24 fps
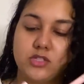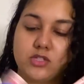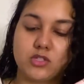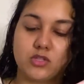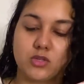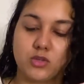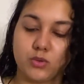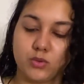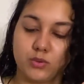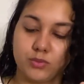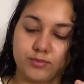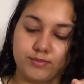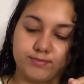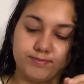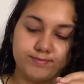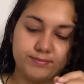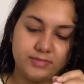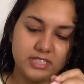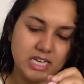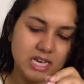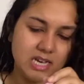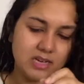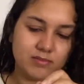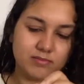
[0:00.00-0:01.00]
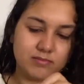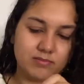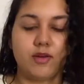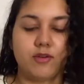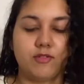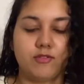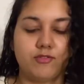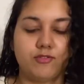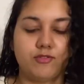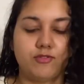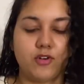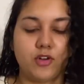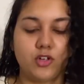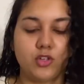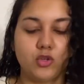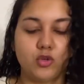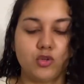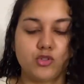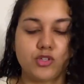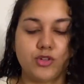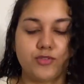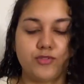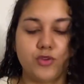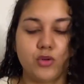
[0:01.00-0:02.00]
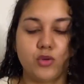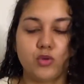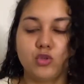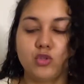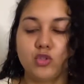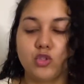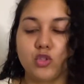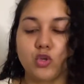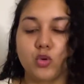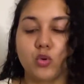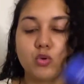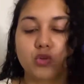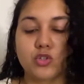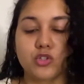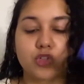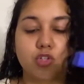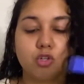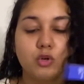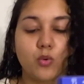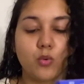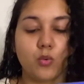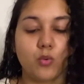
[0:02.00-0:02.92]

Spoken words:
So yeah, for those of you who don't